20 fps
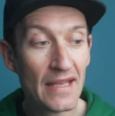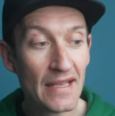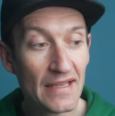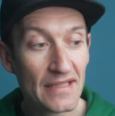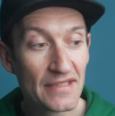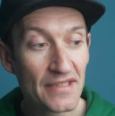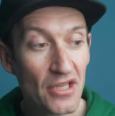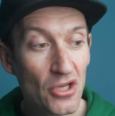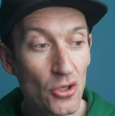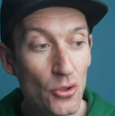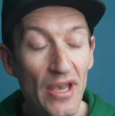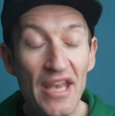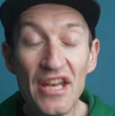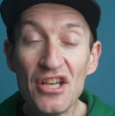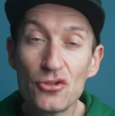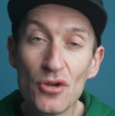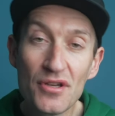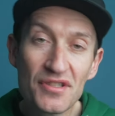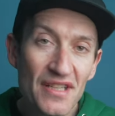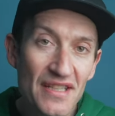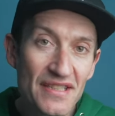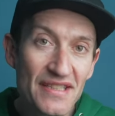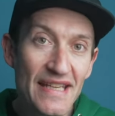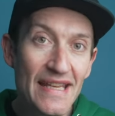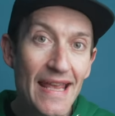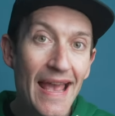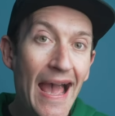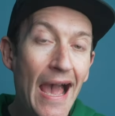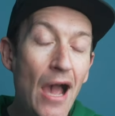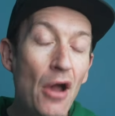So interesting to see
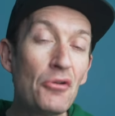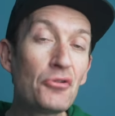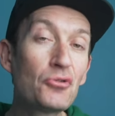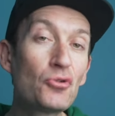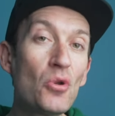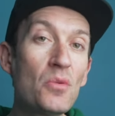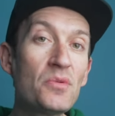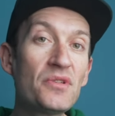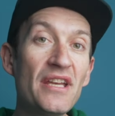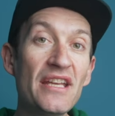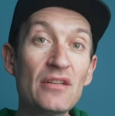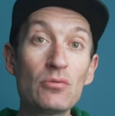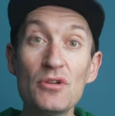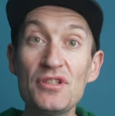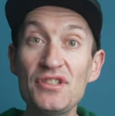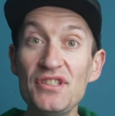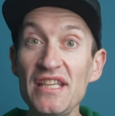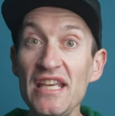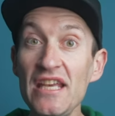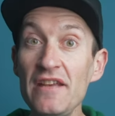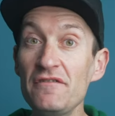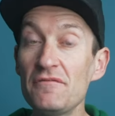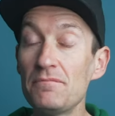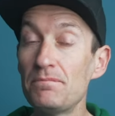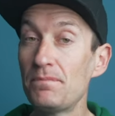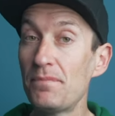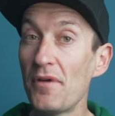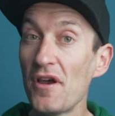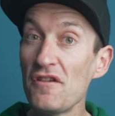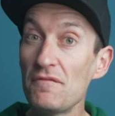how the group set is received
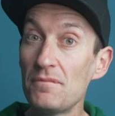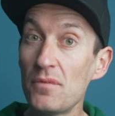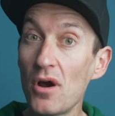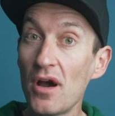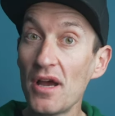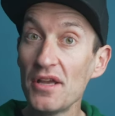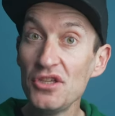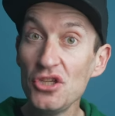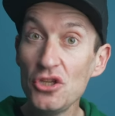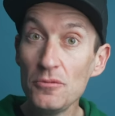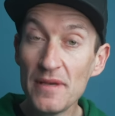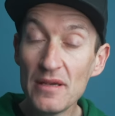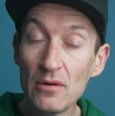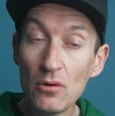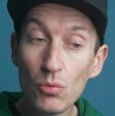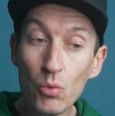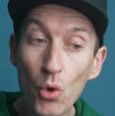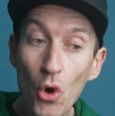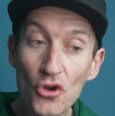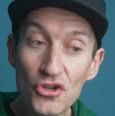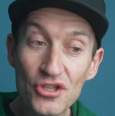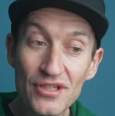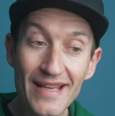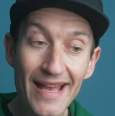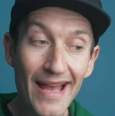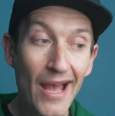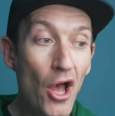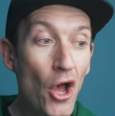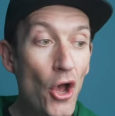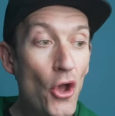both by you people watching
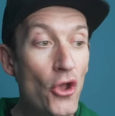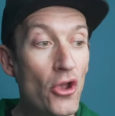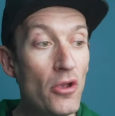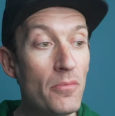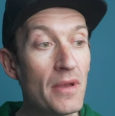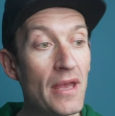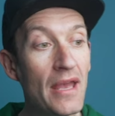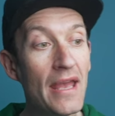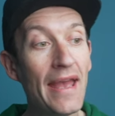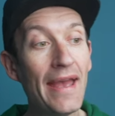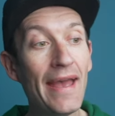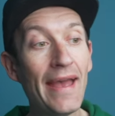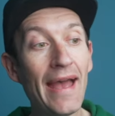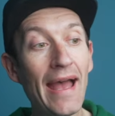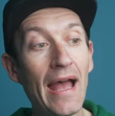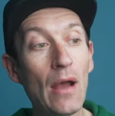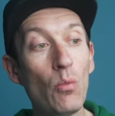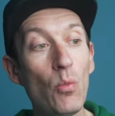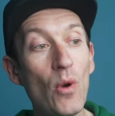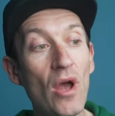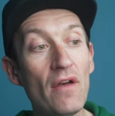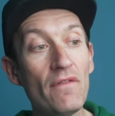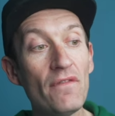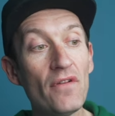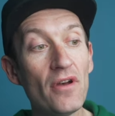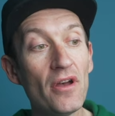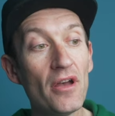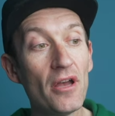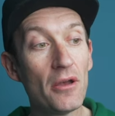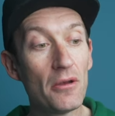at home and
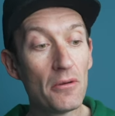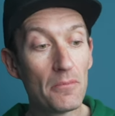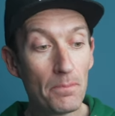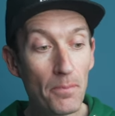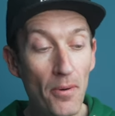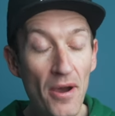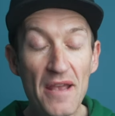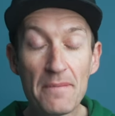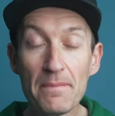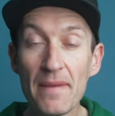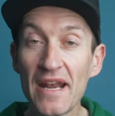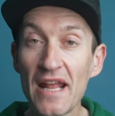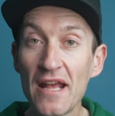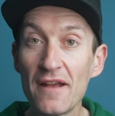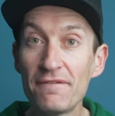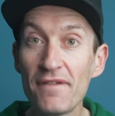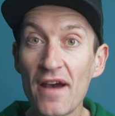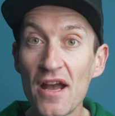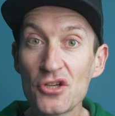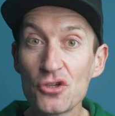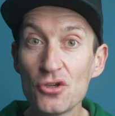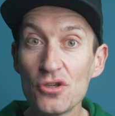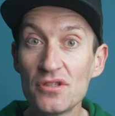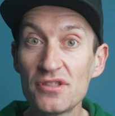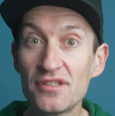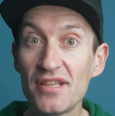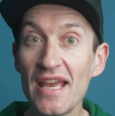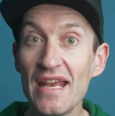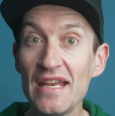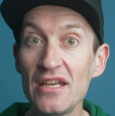whether bike manufacturers
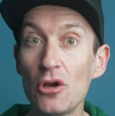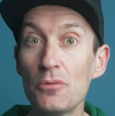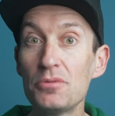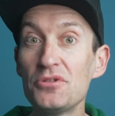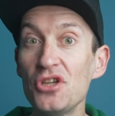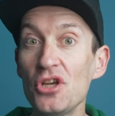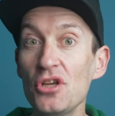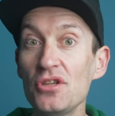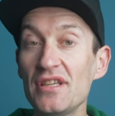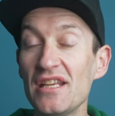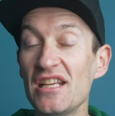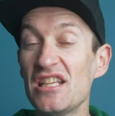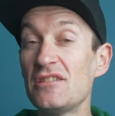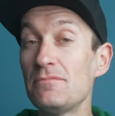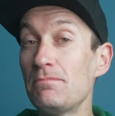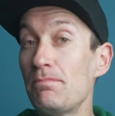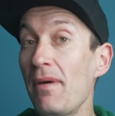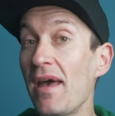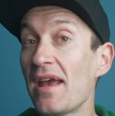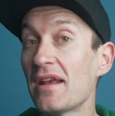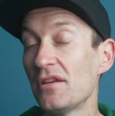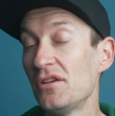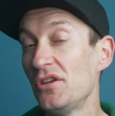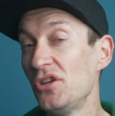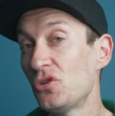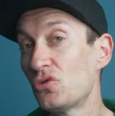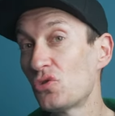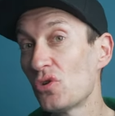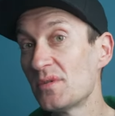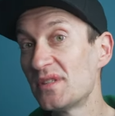take the opportunity to spec
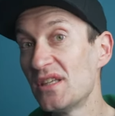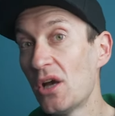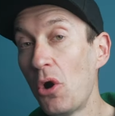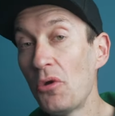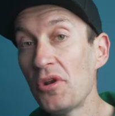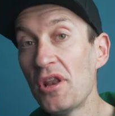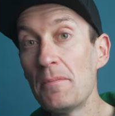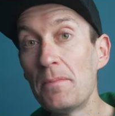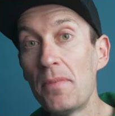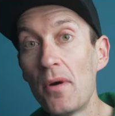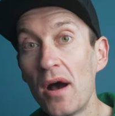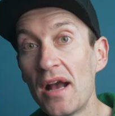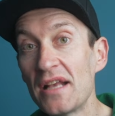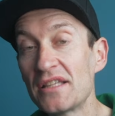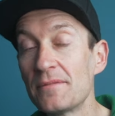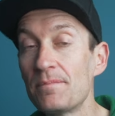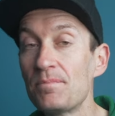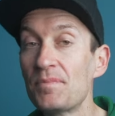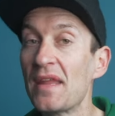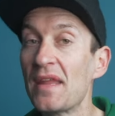new groups on their bikes